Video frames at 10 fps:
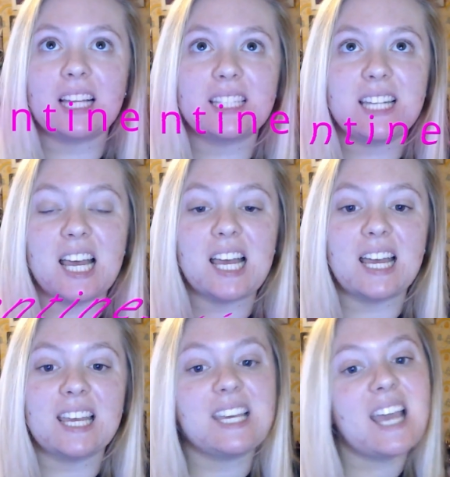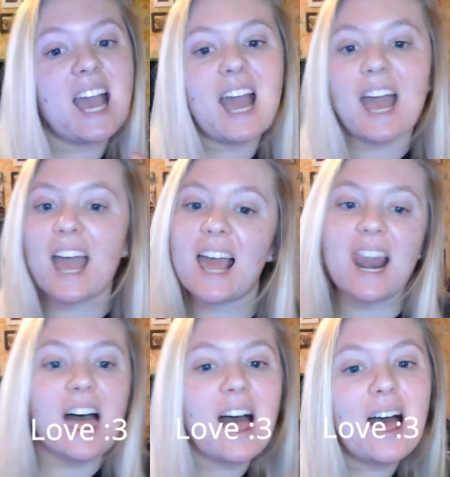Day. Yeah,
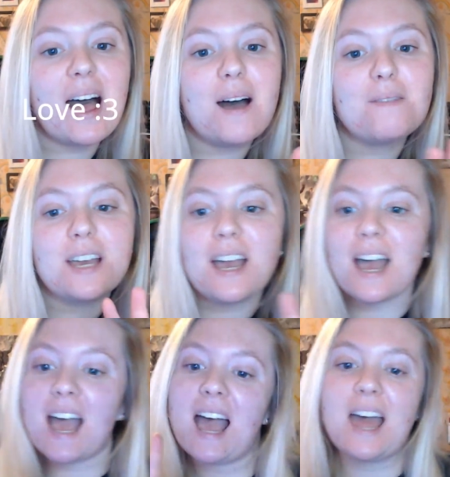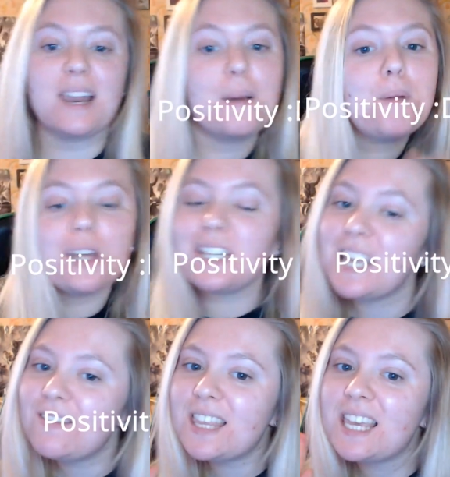love and
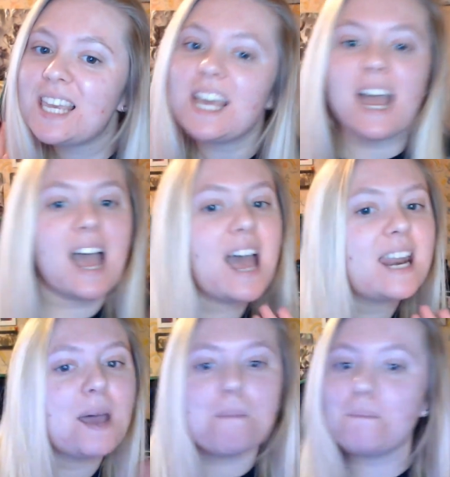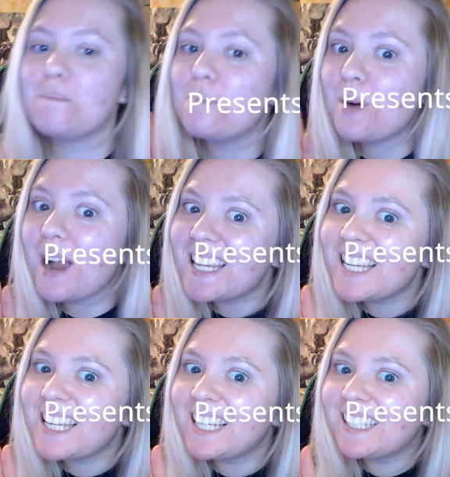positivity and
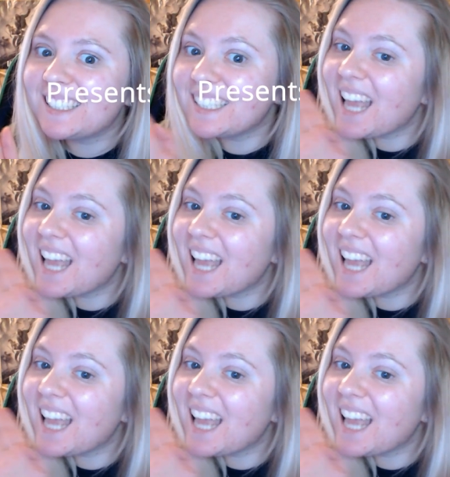presents.